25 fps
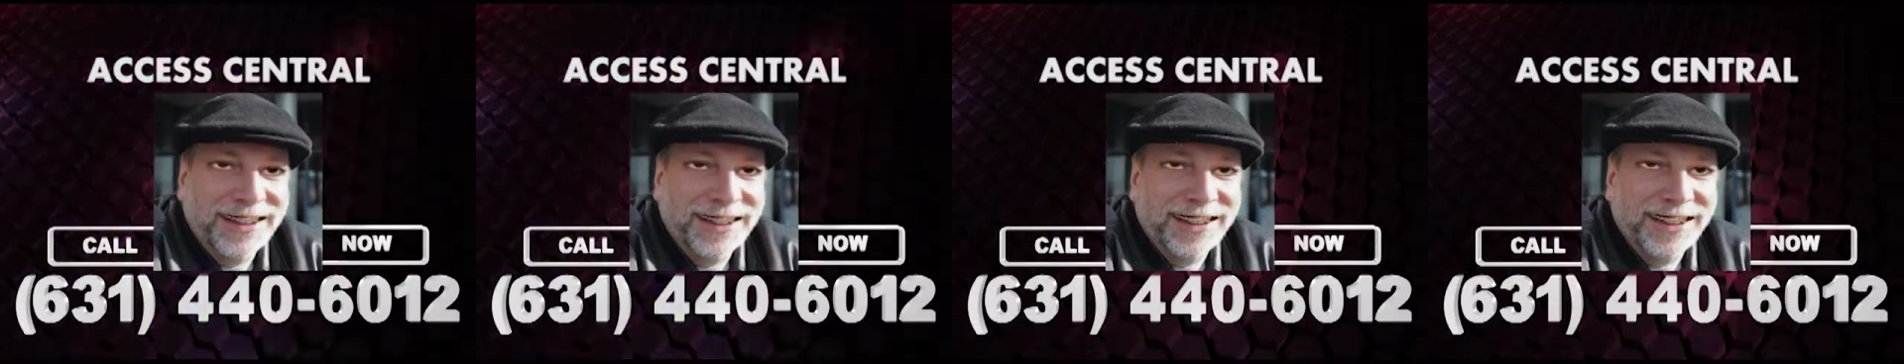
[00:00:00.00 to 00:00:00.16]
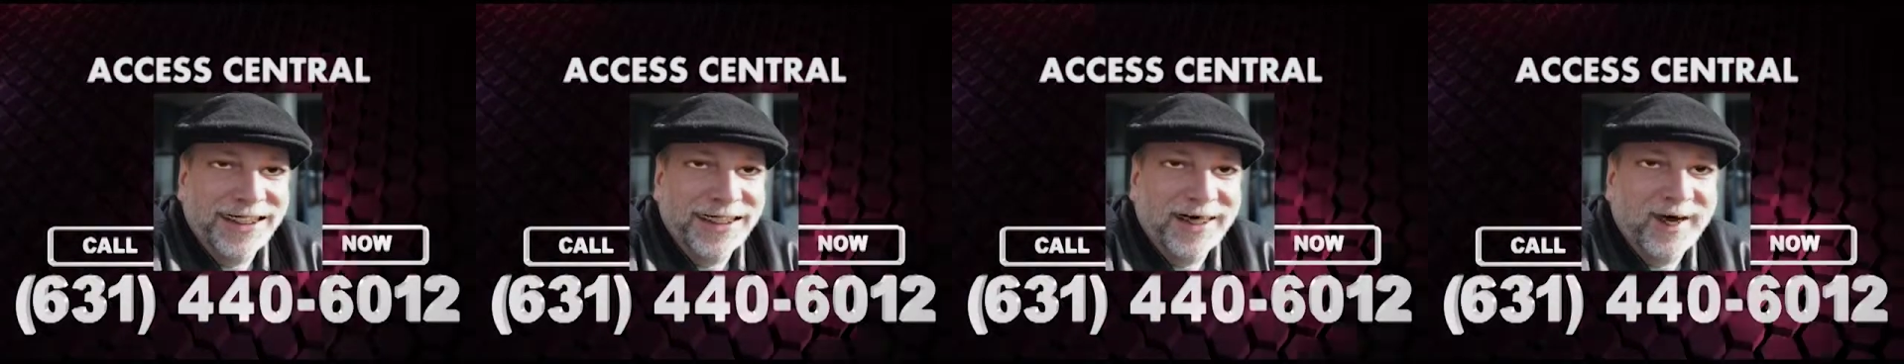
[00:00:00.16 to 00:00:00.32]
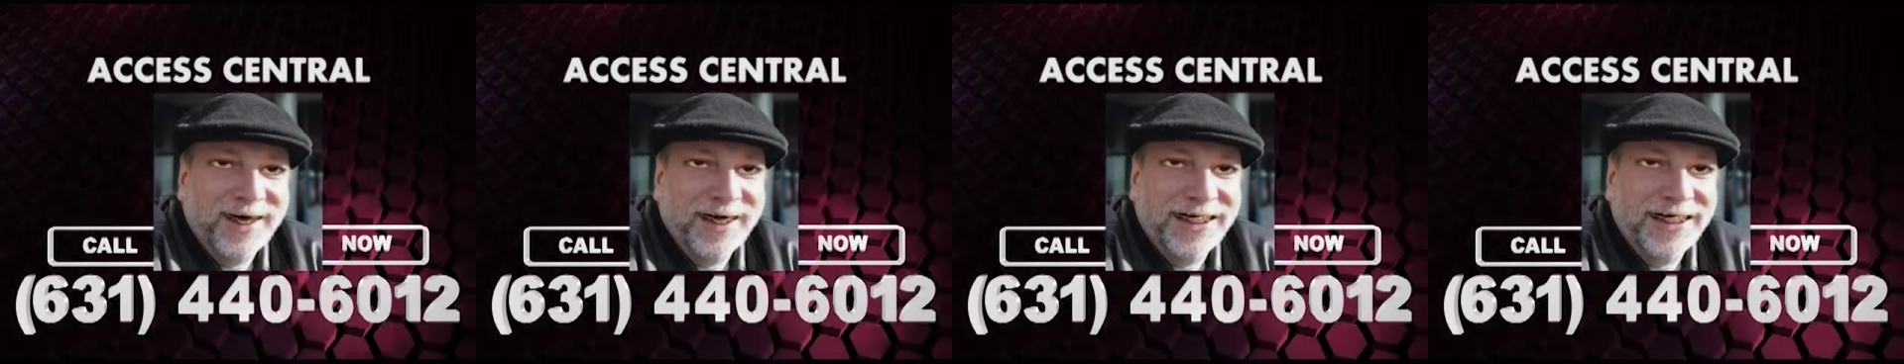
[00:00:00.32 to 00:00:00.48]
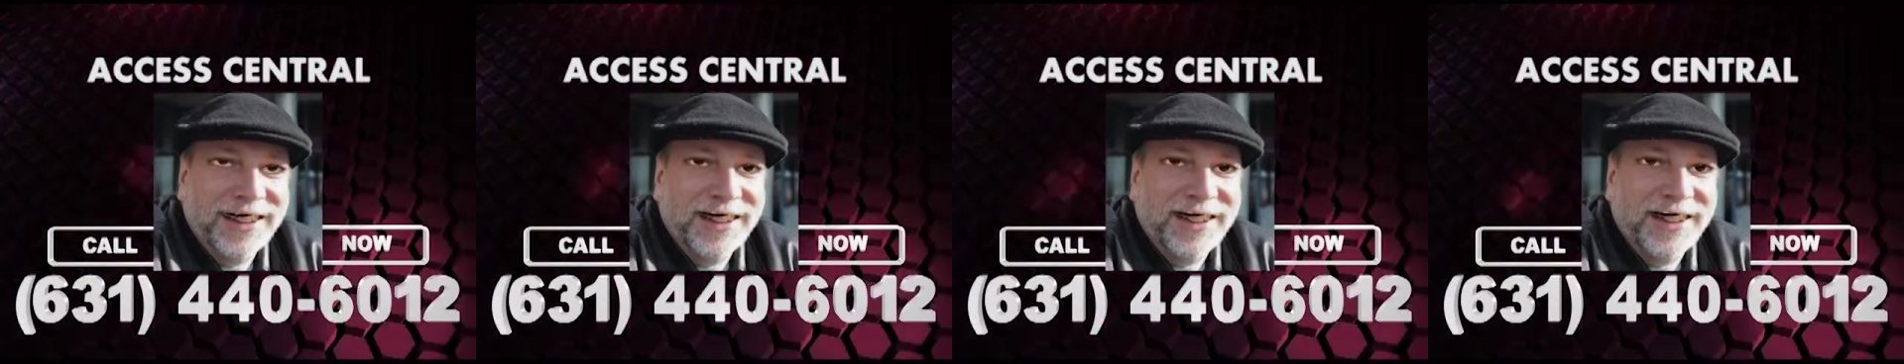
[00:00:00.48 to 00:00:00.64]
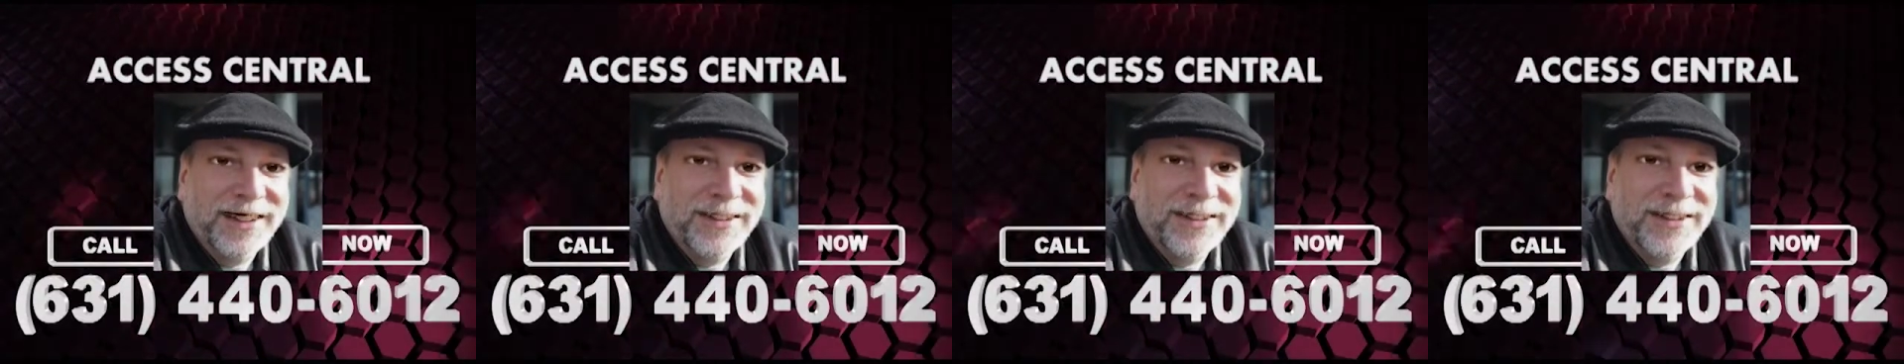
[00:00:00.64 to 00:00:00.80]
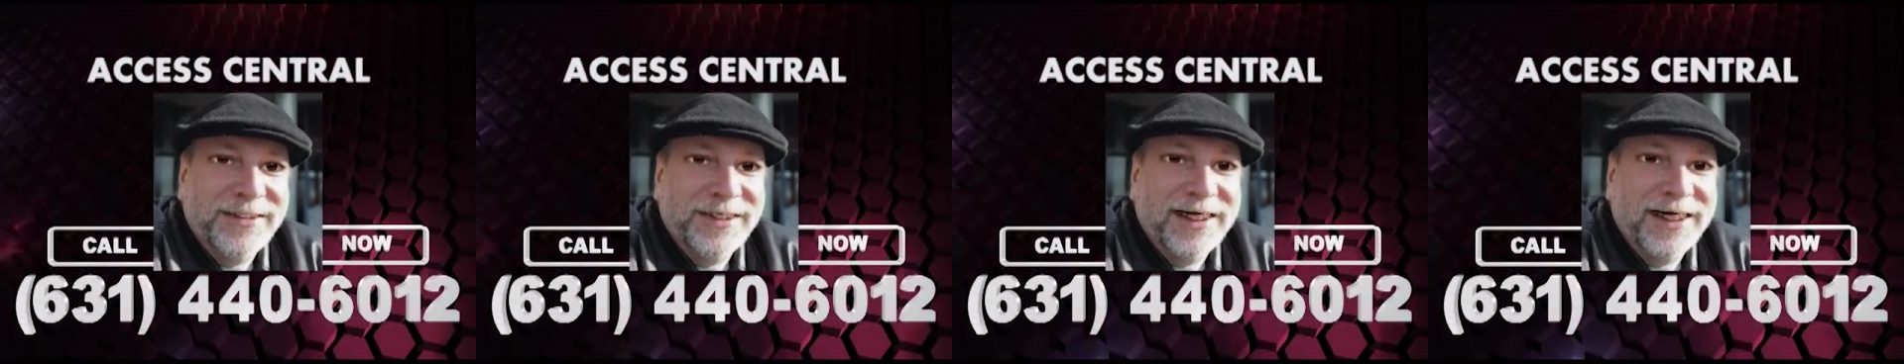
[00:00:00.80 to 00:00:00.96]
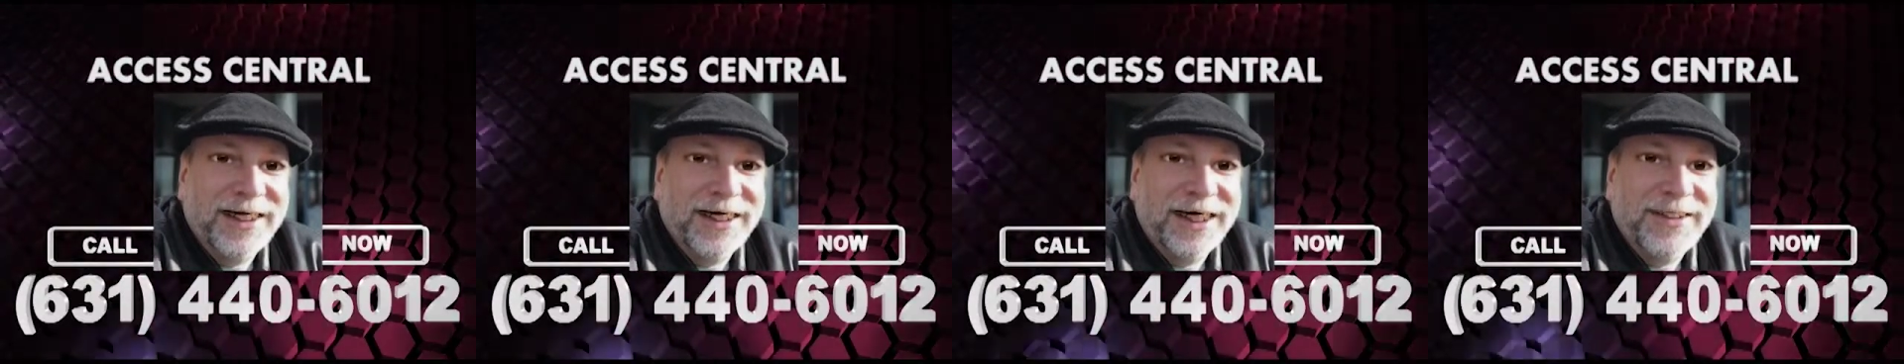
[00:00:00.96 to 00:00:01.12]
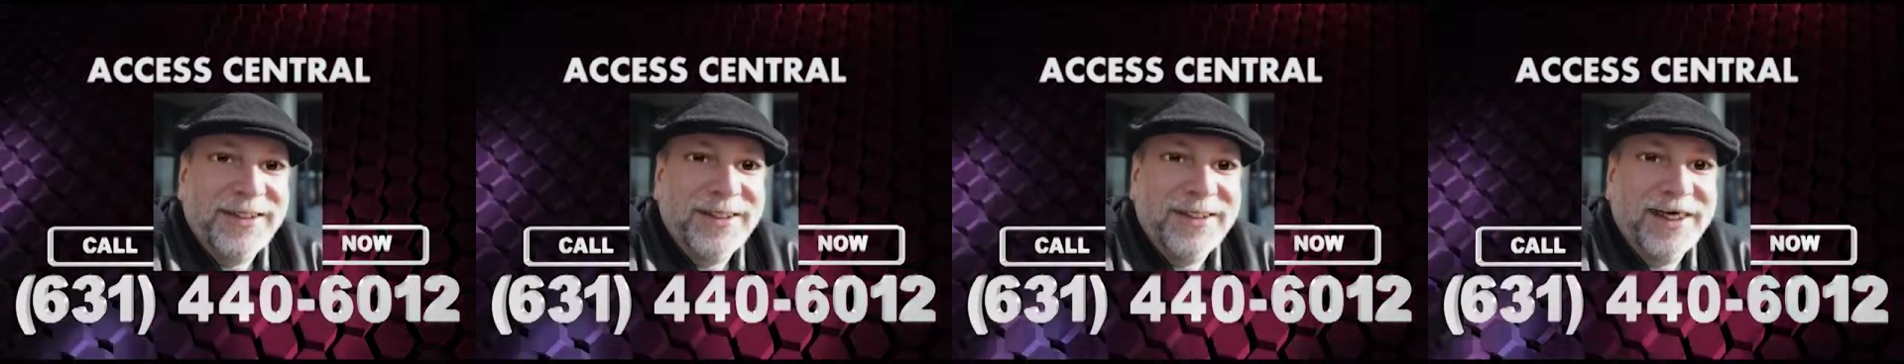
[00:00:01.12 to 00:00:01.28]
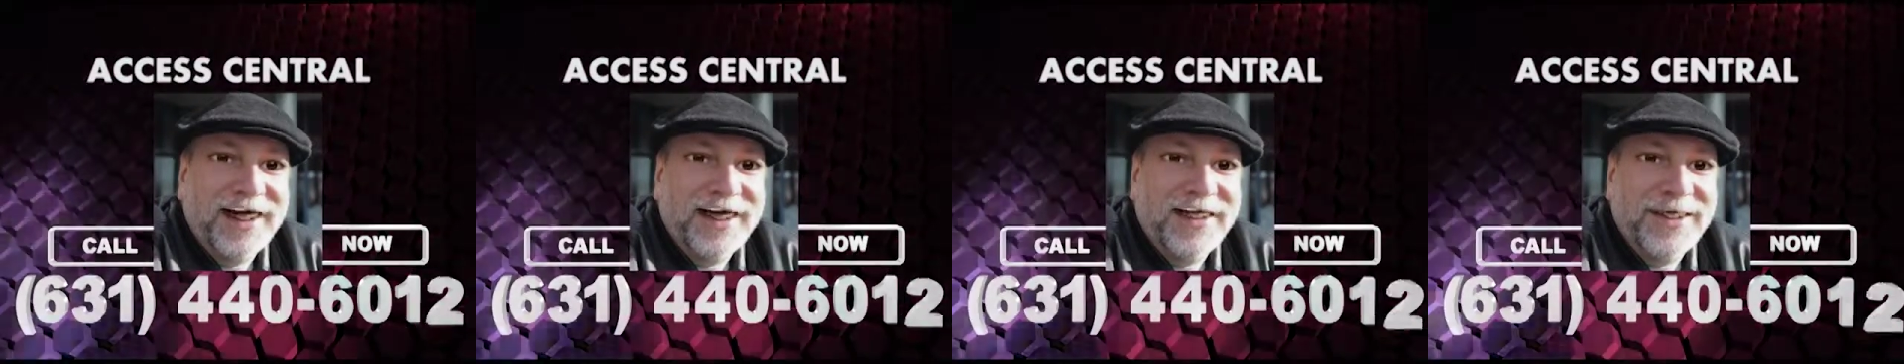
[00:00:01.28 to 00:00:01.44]
if there was something they
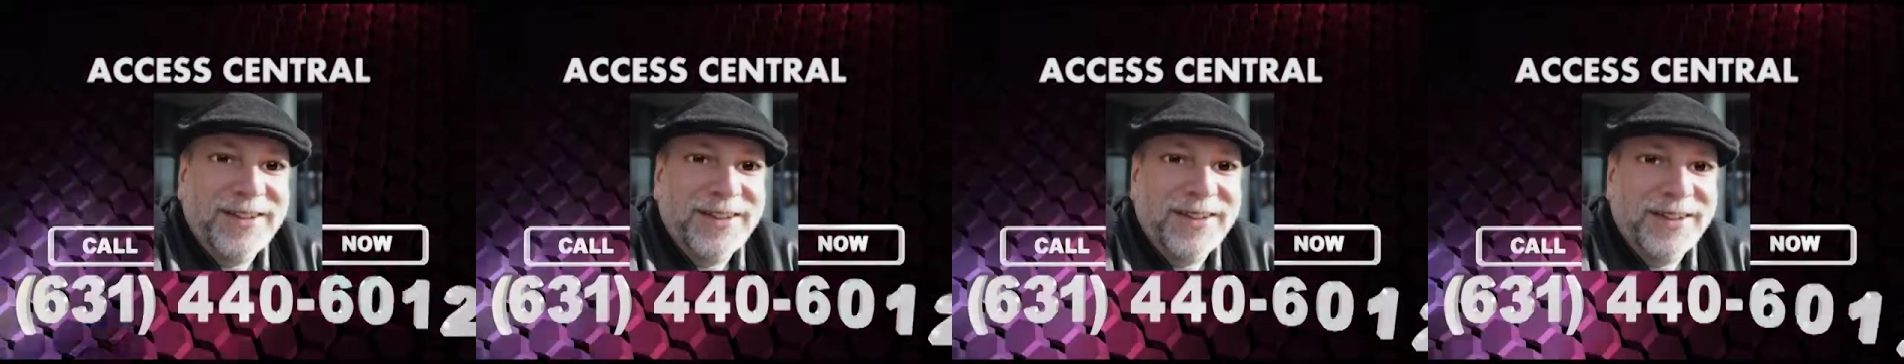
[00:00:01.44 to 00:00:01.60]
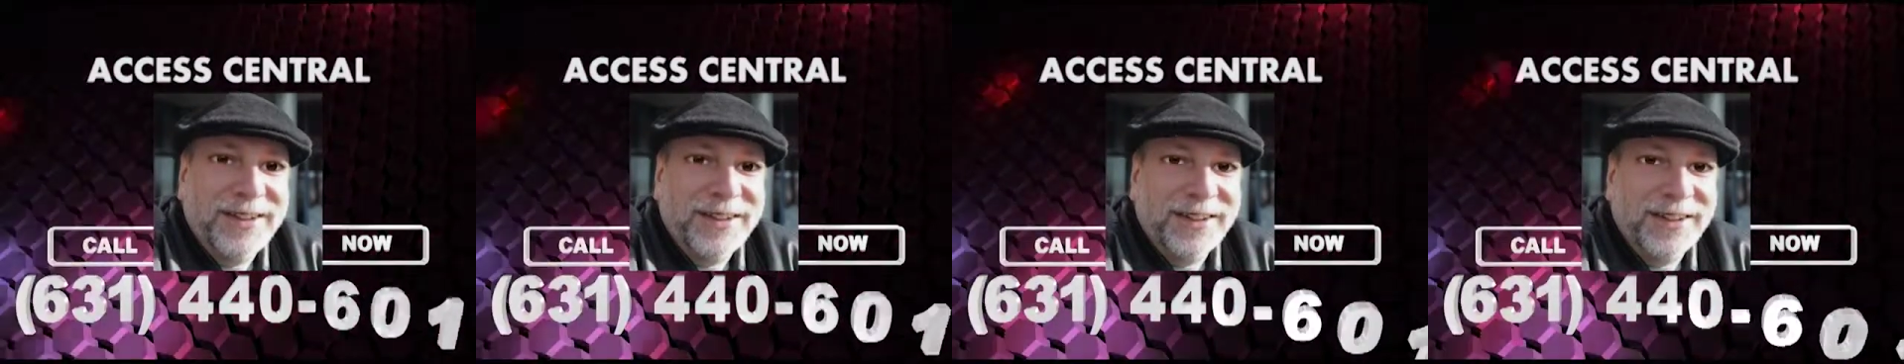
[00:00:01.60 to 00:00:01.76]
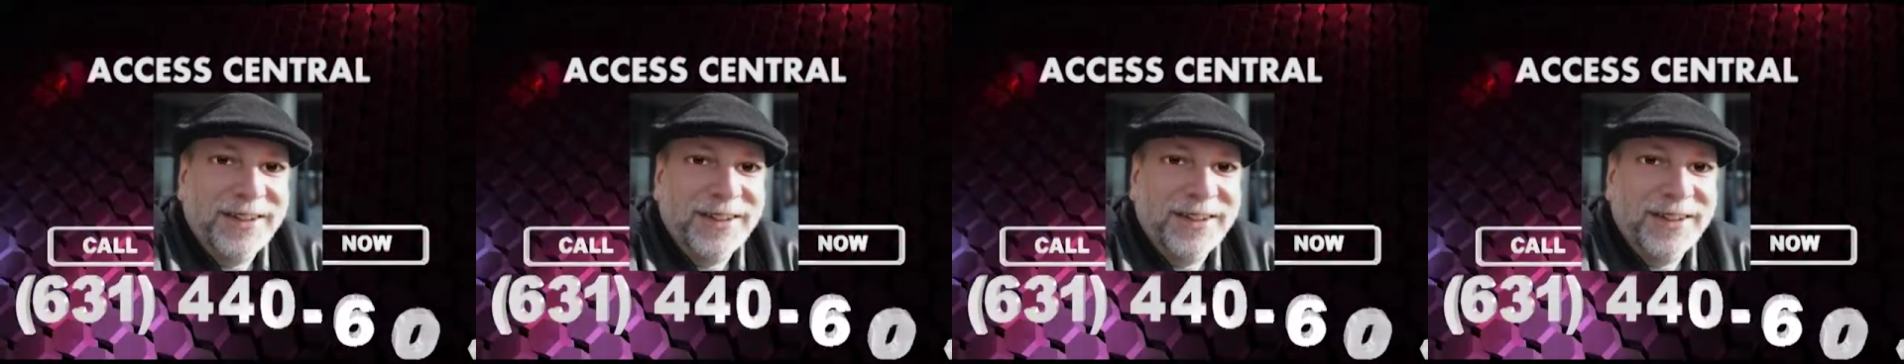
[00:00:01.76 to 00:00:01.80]
didn't like.